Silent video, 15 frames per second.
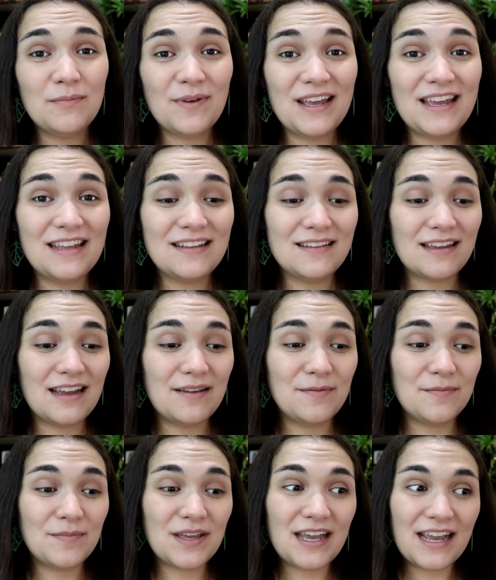but
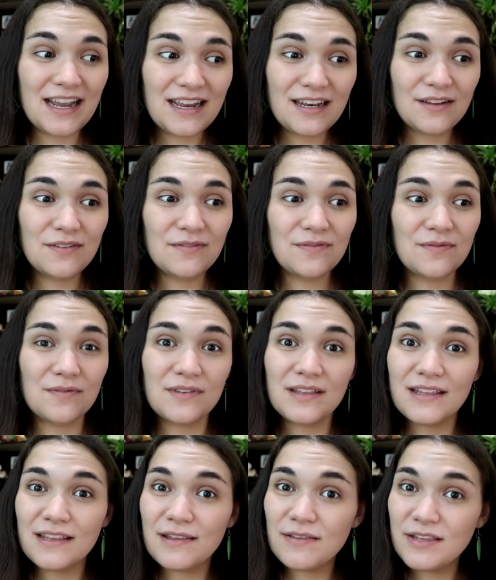I'm kind of
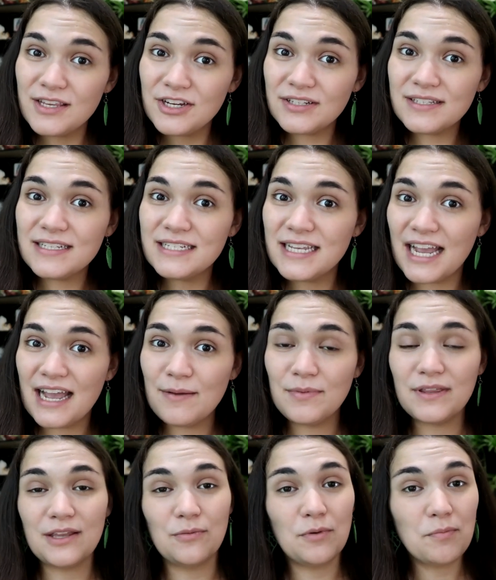just
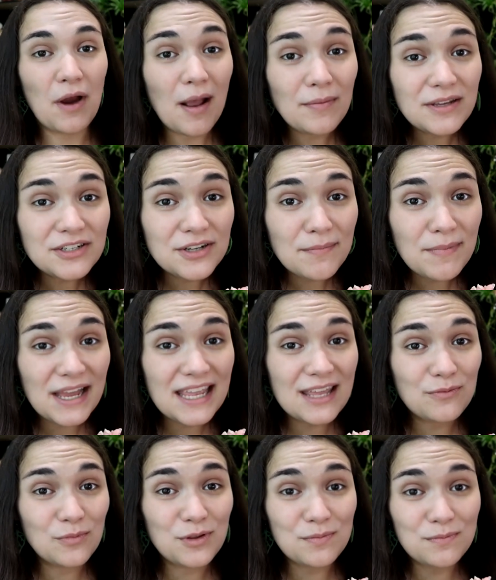dabbling. We'll probably jump back
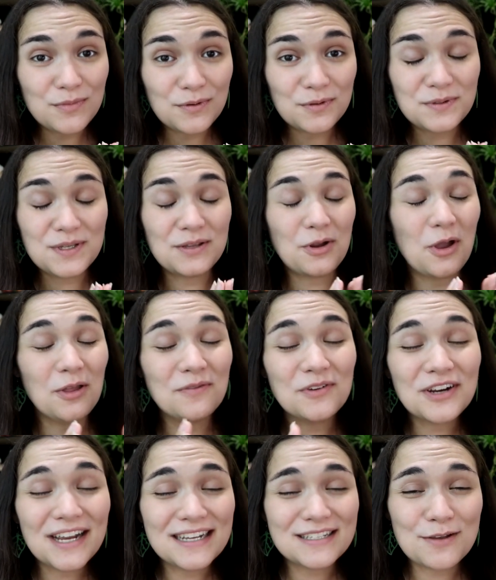in with Moose and all of
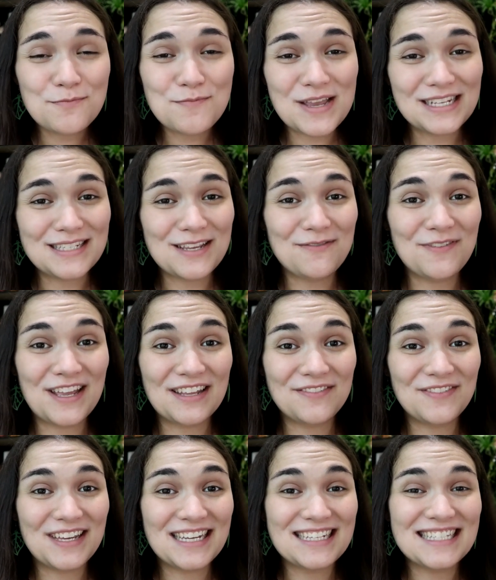your guys' amazing
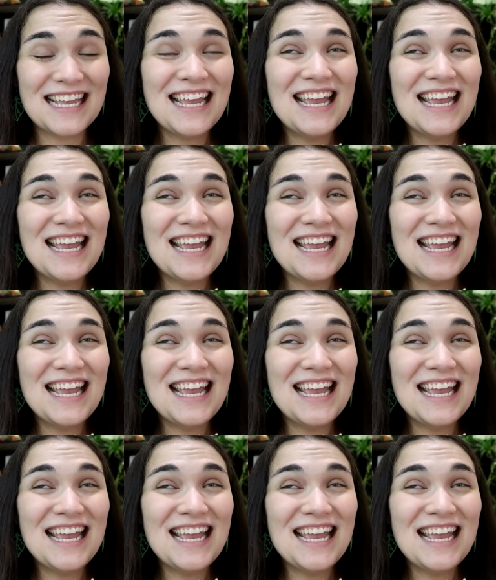fanfics.